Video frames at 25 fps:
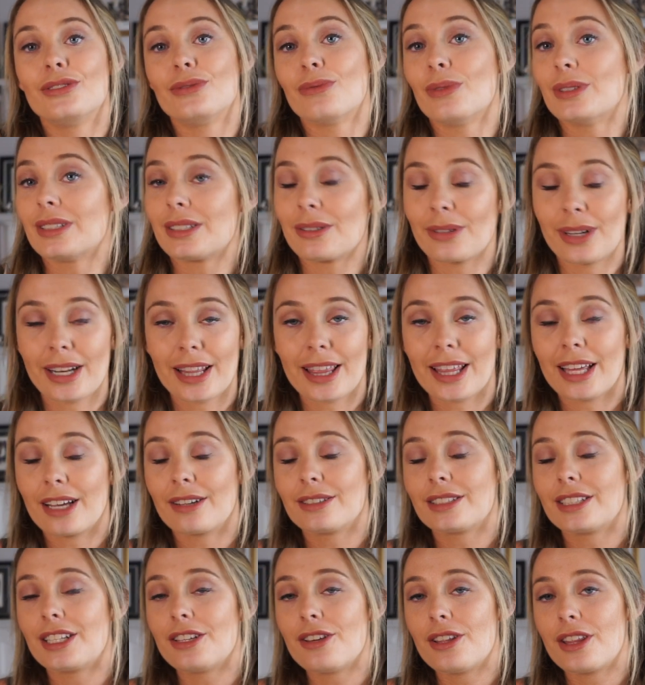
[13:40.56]
Was there anything
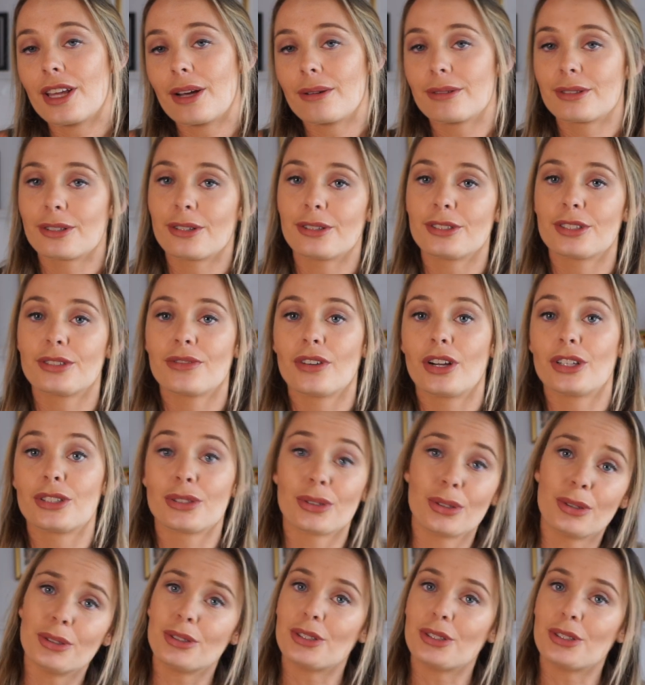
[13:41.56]
else that you think was controversial,